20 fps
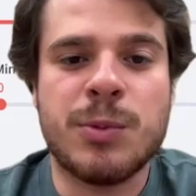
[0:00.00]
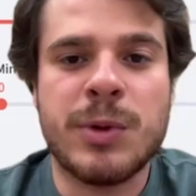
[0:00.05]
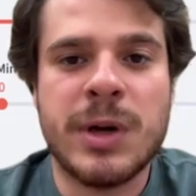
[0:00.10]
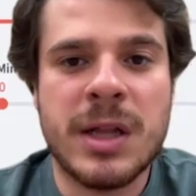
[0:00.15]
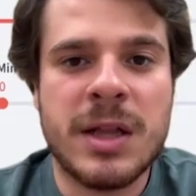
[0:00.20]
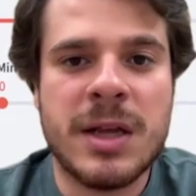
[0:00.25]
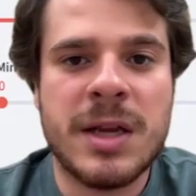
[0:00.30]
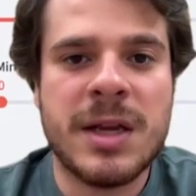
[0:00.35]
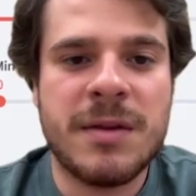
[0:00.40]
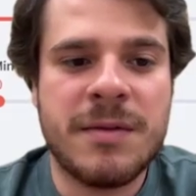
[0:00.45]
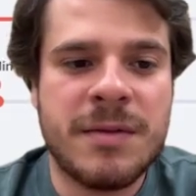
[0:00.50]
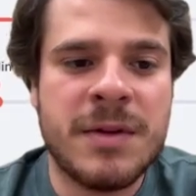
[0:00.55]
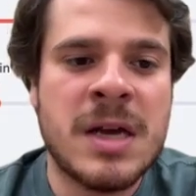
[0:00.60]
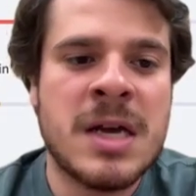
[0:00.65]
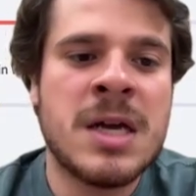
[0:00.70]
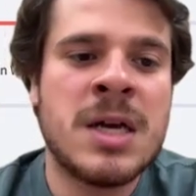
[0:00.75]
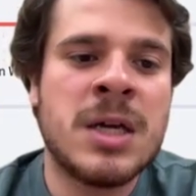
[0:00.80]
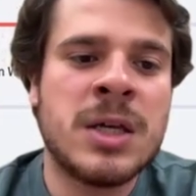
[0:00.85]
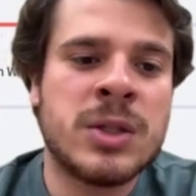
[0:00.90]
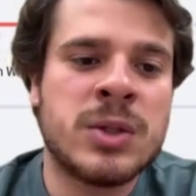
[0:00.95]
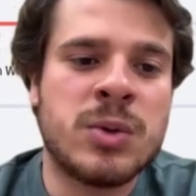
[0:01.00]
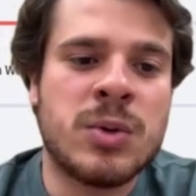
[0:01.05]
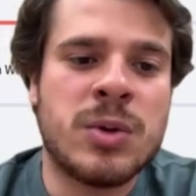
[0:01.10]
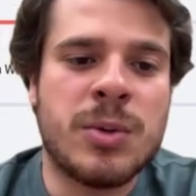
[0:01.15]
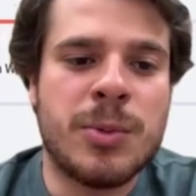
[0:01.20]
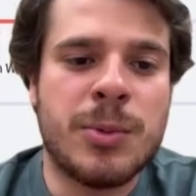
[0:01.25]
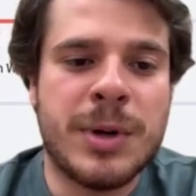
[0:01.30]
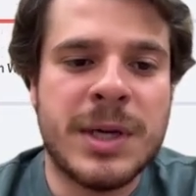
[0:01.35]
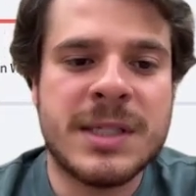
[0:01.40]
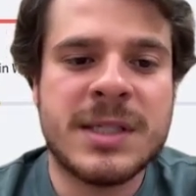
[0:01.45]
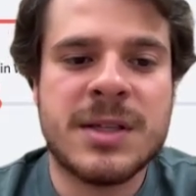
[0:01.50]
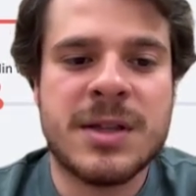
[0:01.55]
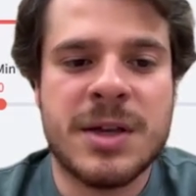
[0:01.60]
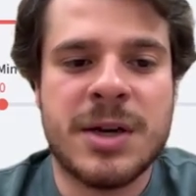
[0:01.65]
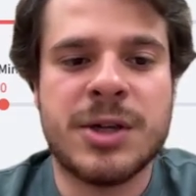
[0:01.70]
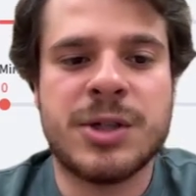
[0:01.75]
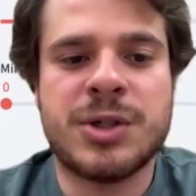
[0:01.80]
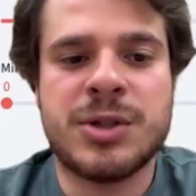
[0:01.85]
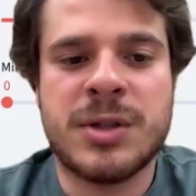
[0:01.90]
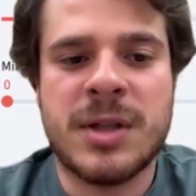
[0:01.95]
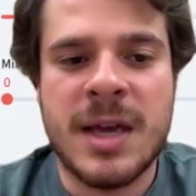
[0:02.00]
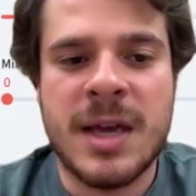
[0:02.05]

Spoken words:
relative to the risk they're